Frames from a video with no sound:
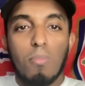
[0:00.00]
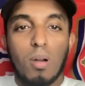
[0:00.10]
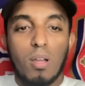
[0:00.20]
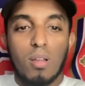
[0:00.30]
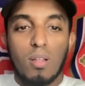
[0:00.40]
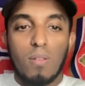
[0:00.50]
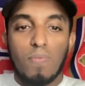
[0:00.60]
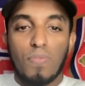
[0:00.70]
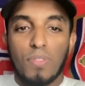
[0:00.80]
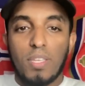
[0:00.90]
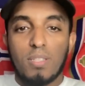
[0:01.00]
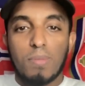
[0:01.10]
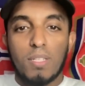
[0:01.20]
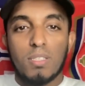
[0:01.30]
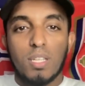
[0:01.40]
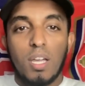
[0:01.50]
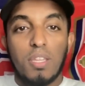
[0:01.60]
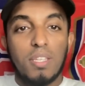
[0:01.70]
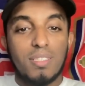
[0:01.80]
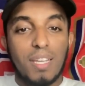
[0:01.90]
but they signed
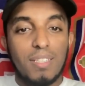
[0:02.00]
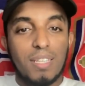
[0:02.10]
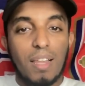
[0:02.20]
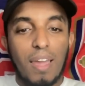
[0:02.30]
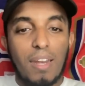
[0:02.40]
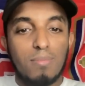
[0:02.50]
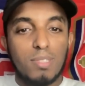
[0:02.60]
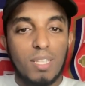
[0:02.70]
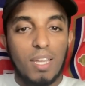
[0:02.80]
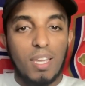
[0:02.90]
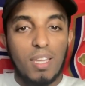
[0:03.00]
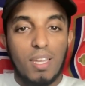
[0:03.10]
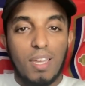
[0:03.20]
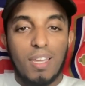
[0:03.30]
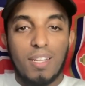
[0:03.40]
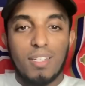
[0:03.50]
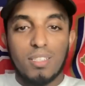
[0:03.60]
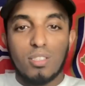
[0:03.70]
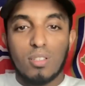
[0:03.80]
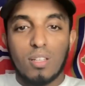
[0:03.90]
Tyler Adams today, and it
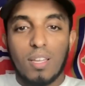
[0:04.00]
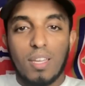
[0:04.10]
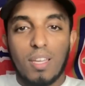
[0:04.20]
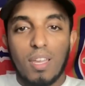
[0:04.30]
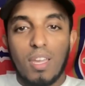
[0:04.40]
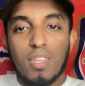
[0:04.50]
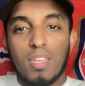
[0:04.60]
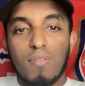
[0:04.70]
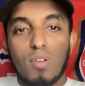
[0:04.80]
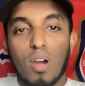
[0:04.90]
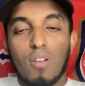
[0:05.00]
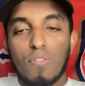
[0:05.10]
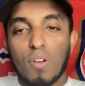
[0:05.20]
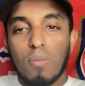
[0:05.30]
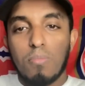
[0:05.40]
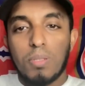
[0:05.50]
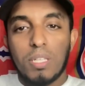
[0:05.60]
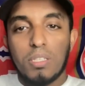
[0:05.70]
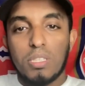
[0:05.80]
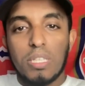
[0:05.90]
does look like they've gone from
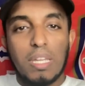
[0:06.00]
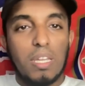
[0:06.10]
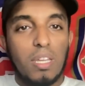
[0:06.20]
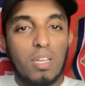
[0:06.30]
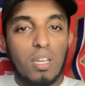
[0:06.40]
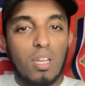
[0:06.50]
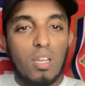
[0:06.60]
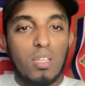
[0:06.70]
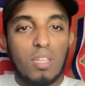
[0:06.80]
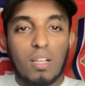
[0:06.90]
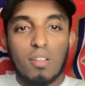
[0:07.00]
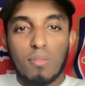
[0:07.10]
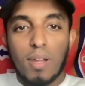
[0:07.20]
potentially getting Declan